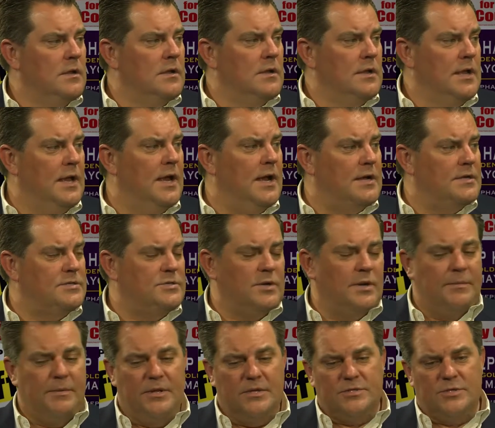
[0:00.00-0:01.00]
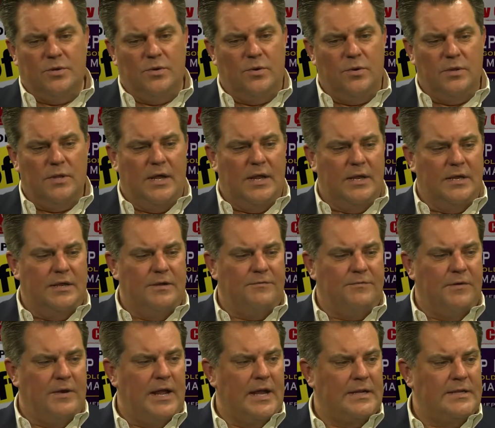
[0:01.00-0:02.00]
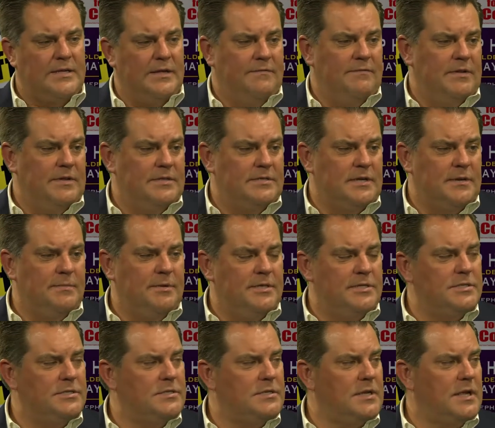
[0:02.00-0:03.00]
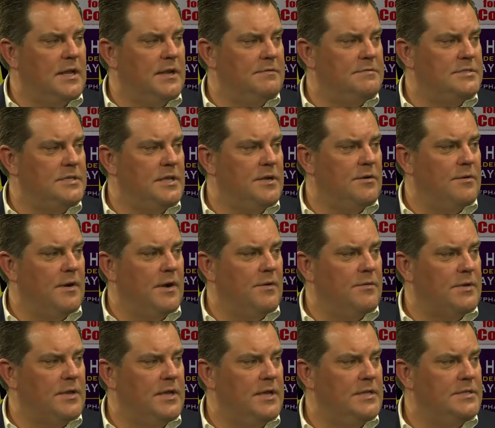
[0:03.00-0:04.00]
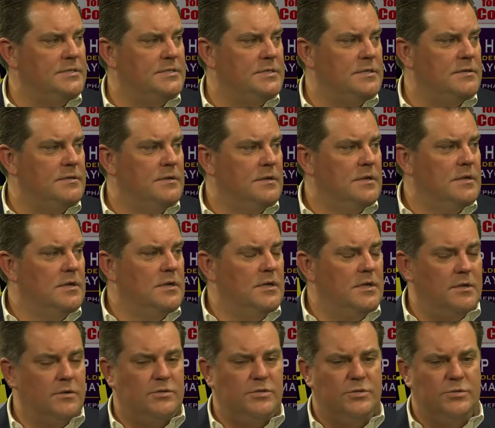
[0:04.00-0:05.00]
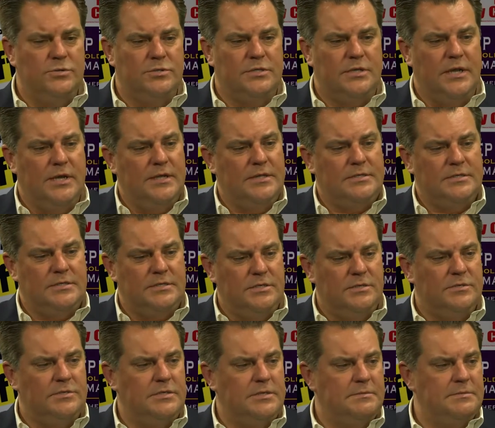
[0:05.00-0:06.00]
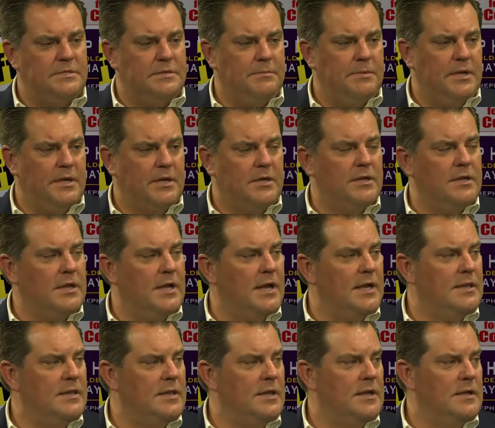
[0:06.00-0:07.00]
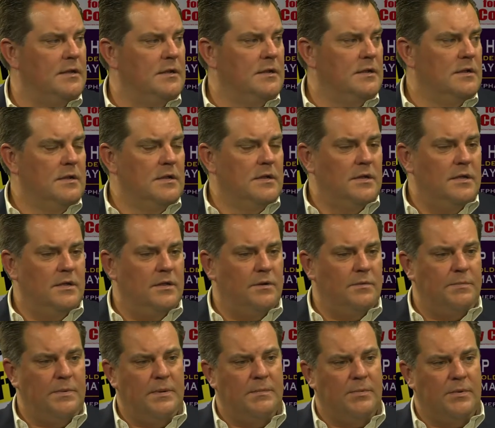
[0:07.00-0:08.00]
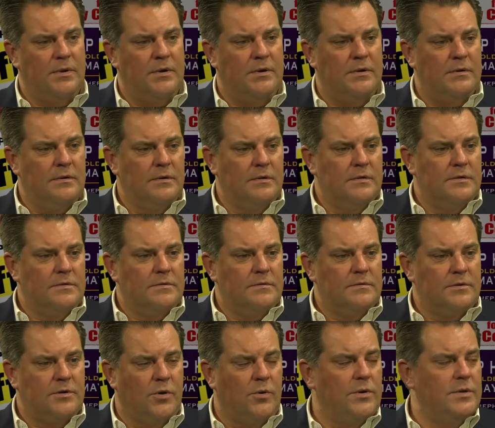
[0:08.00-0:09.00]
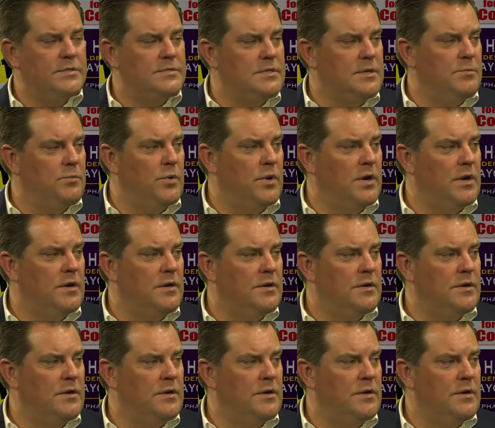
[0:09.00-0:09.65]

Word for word: interesting. Yeah. So I mean, it's a whole lot of different activities. Yeah. I mean, just kind of centered around kids. And you know, Tuesday it's you seems to be a good night that, you know, people aren't going somewhere,